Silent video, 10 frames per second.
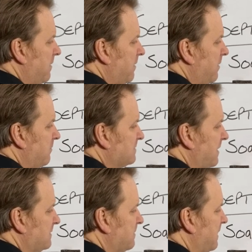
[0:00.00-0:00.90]
It was
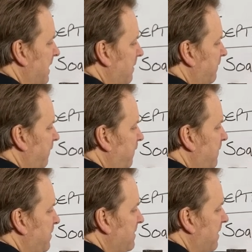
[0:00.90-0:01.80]
like something out of a
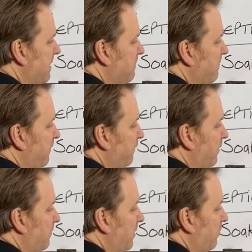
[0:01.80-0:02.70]
flipping nightmare
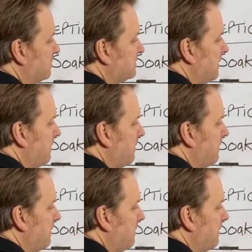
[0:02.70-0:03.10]
film it was.